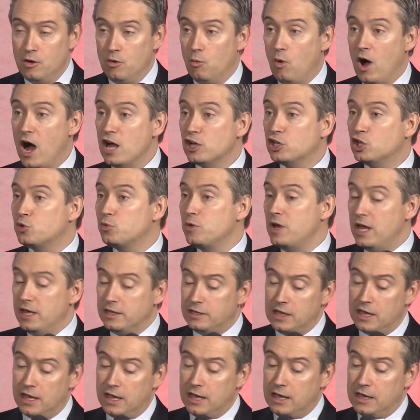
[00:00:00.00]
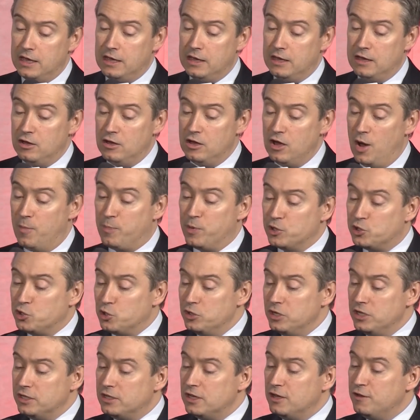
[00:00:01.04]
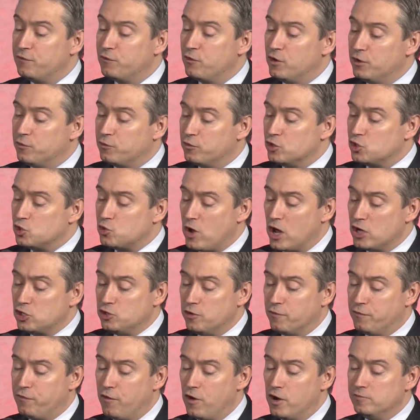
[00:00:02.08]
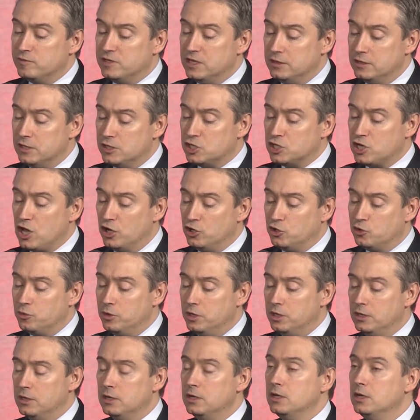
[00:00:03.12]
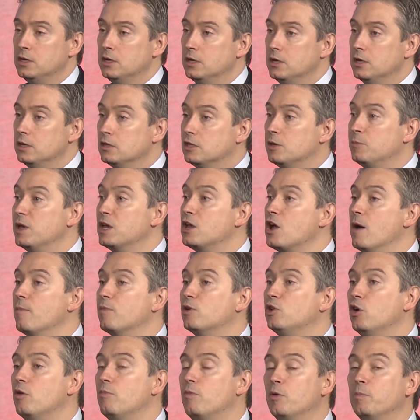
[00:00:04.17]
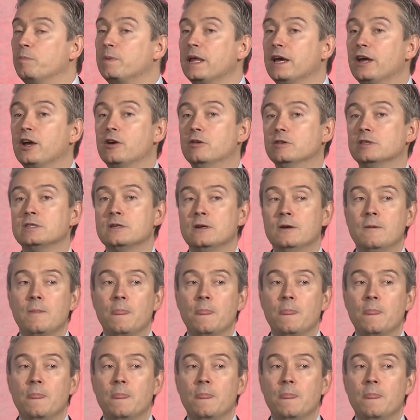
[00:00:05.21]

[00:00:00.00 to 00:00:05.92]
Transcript: while creating opportunity for infrastructure firms in this country to become global players.